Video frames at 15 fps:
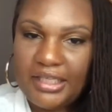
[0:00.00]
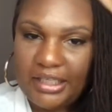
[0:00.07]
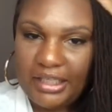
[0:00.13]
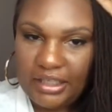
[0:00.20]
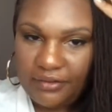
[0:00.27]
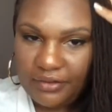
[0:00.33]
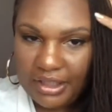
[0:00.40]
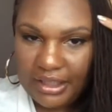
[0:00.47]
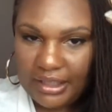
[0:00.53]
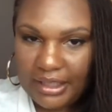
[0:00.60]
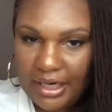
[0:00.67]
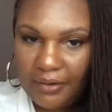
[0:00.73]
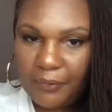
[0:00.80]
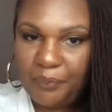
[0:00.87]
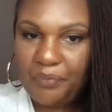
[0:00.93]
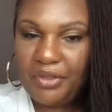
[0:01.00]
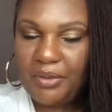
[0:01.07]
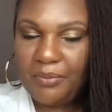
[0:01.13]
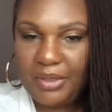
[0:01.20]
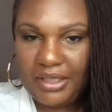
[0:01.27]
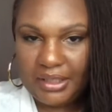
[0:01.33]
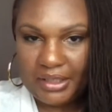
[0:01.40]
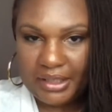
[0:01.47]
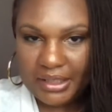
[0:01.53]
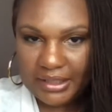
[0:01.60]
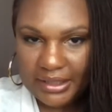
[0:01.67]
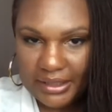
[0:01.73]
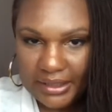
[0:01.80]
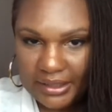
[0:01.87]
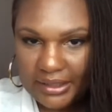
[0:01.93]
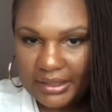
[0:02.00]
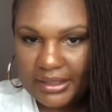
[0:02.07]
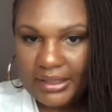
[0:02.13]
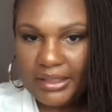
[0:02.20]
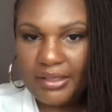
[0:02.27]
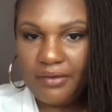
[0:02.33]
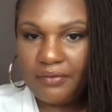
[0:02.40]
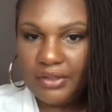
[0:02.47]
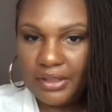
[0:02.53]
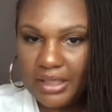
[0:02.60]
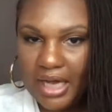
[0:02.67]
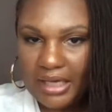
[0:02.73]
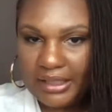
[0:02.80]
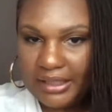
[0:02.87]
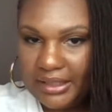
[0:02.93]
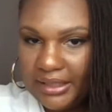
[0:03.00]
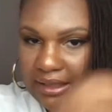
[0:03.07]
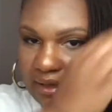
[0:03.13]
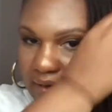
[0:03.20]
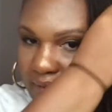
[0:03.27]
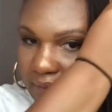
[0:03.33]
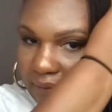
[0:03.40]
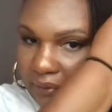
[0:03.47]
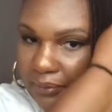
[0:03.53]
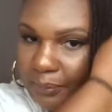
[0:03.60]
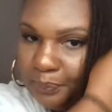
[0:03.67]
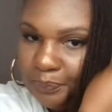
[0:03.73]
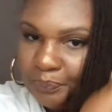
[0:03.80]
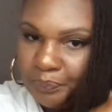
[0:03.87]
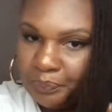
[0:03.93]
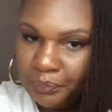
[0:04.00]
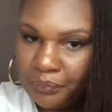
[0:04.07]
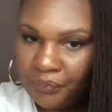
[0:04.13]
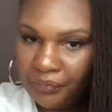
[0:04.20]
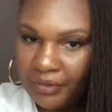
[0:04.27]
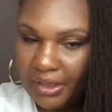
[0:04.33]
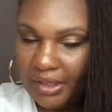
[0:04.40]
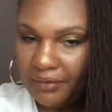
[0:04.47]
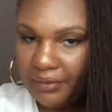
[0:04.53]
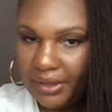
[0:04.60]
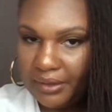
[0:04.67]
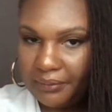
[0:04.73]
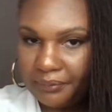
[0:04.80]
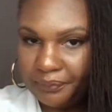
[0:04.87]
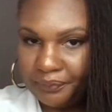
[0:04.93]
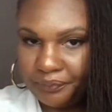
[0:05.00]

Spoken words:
evening out, and making the consistency of the lock itself even.